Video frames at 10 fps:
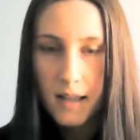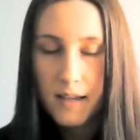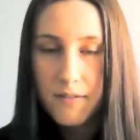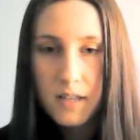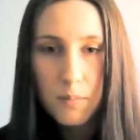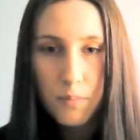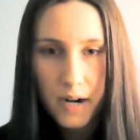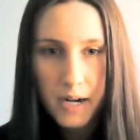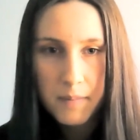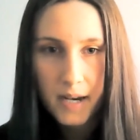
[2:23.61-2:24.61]
leaving the
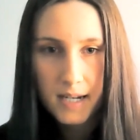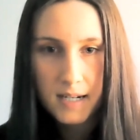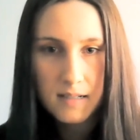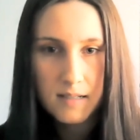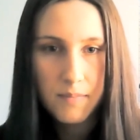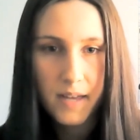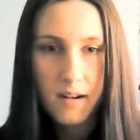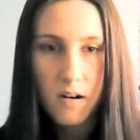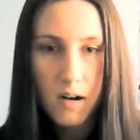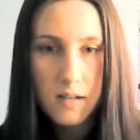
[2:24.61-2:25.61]
brain mechanism
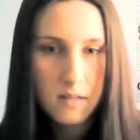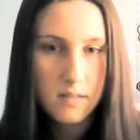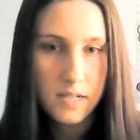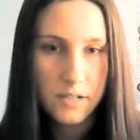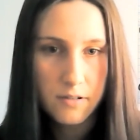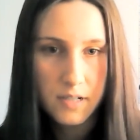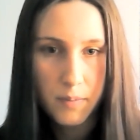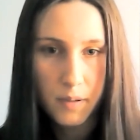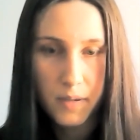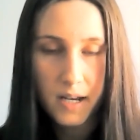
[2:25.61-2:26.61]
that causes
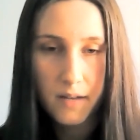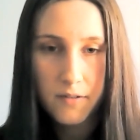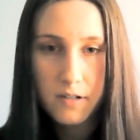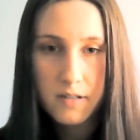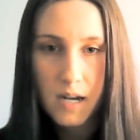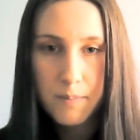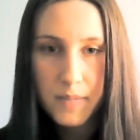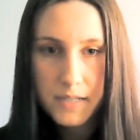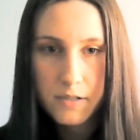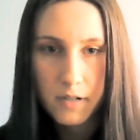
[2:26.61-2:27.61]
stereotypic behaviors a
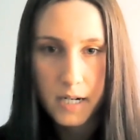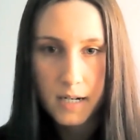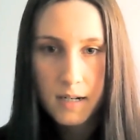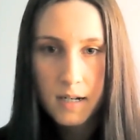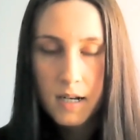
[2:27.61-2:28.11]
mystery.